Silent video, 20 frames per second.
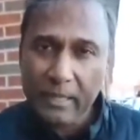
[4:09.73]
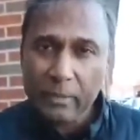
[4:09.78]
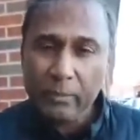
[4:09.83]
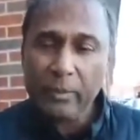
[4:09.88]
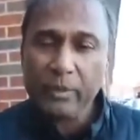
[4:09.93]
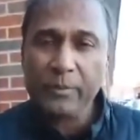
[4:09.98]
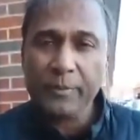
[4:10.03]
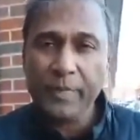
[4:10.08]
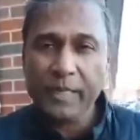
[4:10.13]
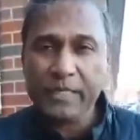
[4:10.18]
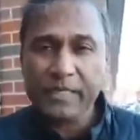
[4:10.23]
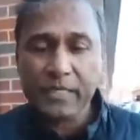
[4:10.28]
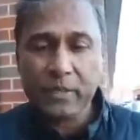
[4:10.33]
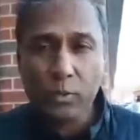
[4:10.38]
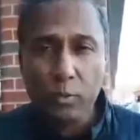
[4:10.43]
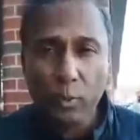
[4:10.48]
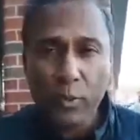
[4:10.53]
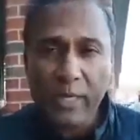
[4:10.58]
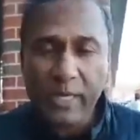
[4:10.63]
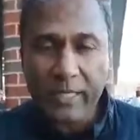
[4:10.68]
which means
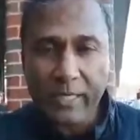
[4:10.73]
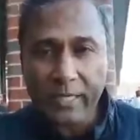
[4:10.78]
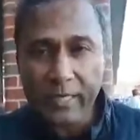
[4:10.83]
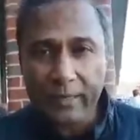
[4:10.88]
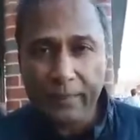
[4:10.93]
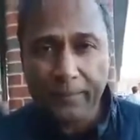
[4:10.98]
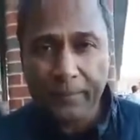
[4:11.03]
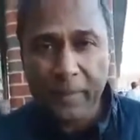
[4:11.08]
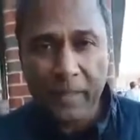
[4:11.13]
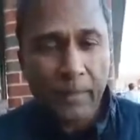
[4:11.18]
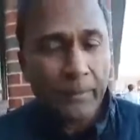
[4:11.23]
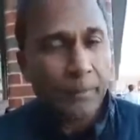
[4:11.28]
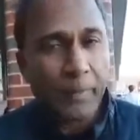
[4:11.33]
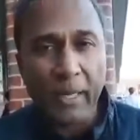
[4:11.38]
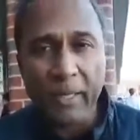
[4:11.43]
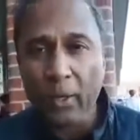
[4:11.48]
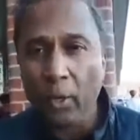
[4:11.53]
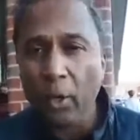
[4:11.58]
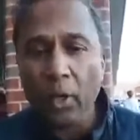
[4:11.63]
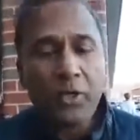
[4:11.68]
it's weakened
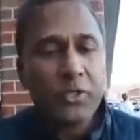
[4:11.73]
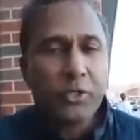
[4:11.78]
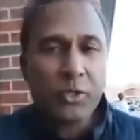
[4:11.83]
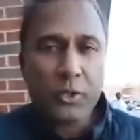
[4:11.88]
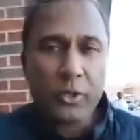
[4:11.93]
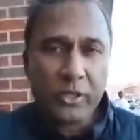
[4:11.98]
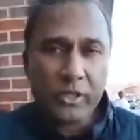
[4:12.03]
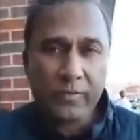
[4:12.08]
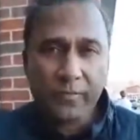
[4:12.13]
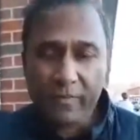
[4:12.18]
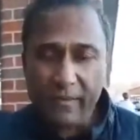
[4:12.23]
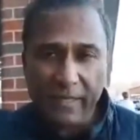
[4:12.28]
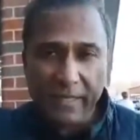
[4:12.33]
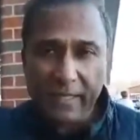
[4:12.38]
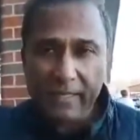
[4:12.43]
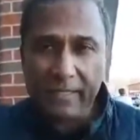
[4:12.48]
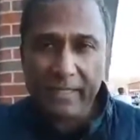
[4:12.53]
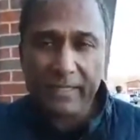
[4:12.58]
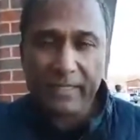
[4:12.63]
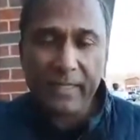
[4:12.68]
by all sorts of
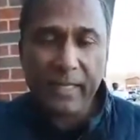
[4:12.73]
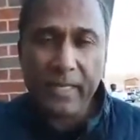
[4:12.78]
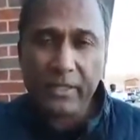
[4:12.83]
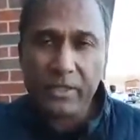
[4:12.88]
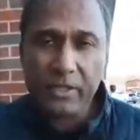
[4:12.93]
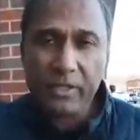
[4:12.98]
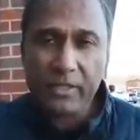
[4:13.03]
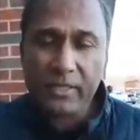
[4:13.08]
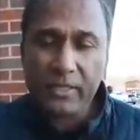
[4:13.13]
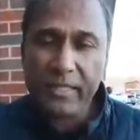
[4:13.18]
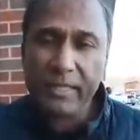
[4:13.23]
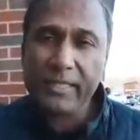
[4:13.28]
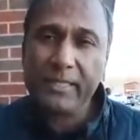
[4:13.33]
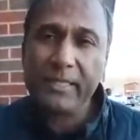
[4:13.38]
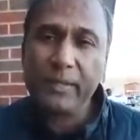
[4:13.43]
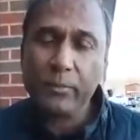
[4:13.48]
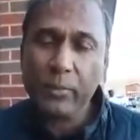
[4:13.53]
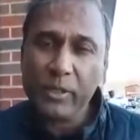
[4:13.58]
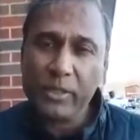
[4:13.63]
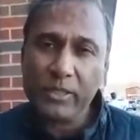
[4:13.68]
things, exogenous things,
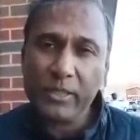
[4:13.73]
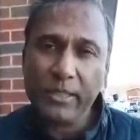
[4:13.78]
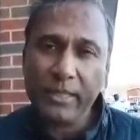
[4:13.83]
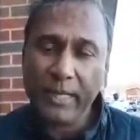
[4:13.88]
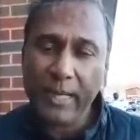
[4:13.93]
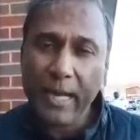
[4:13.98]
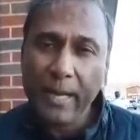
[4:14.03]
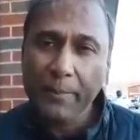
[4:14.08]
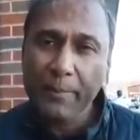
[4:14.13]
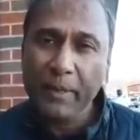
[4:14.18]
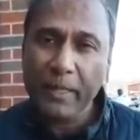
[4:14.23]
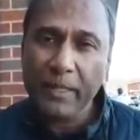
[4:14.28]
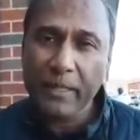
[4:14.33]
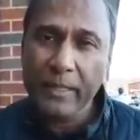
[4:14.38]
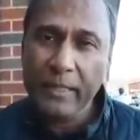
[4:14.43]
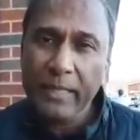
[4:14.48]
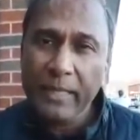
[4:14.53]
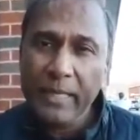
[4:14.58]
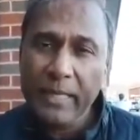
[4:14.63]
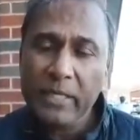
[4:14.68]
and what's going to happen
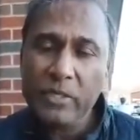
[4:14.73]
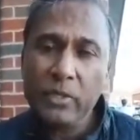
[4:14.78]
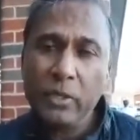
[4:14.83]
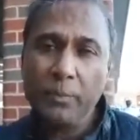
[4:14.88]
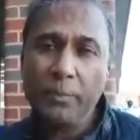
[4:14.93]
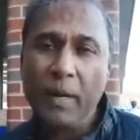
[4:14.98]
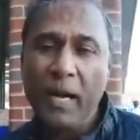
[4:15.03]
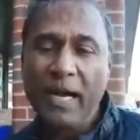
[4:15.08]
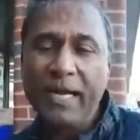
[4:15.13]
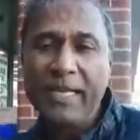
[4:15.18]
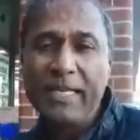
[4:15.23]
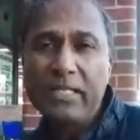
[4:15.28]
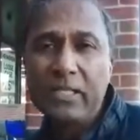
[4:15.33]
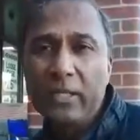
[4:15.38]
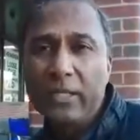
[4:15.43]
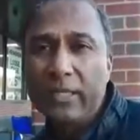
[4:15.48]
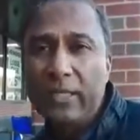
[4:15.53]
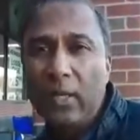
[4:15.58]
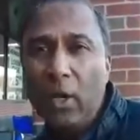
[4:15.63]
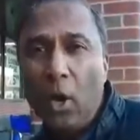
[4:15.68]
is your body's
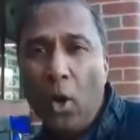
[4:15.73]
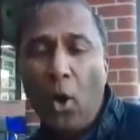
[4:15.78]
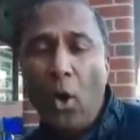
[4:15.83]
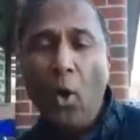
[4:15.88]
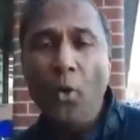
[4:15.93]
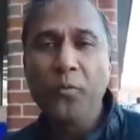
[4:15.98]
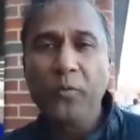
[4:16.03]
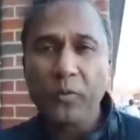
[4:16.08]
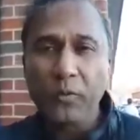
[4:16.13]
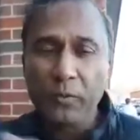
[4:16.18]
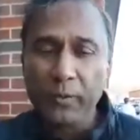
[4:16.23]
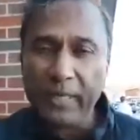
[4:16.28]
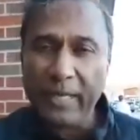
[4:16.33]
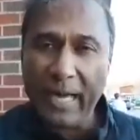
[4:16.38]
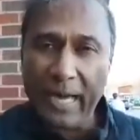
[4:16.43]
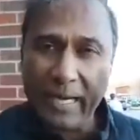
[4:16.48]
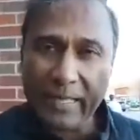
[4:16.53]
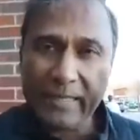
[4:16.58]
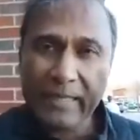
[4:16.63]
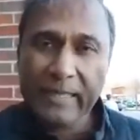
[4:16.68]
going to
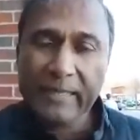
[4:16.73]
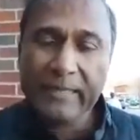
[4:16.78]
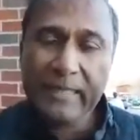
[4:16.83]
overreact.